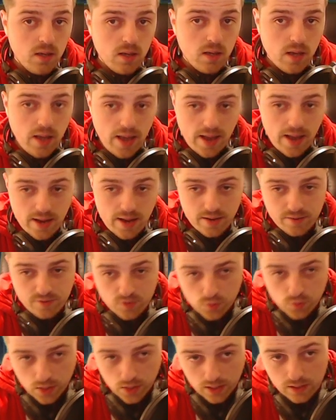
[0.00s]
and
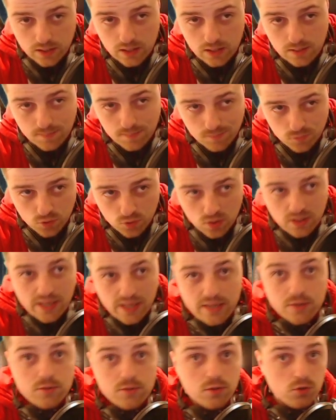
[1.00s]
directly
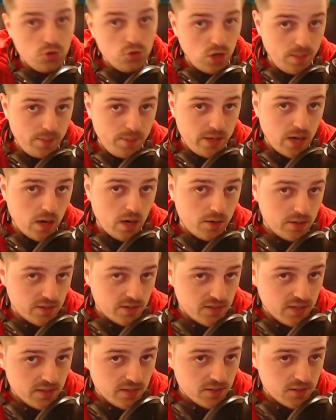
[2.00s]
relate it to GBR in a
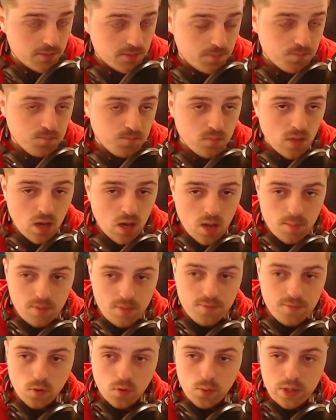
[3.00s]
sense.
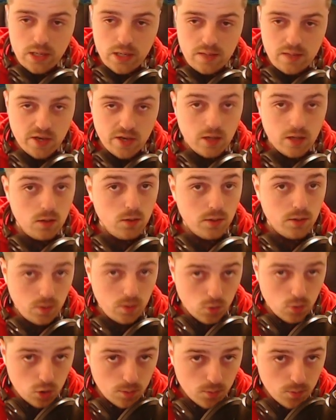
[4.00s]
Before we take a look at the
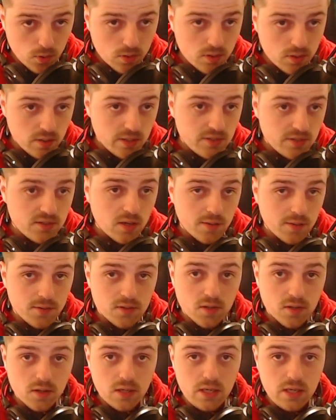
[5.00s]
order book, let's dive into the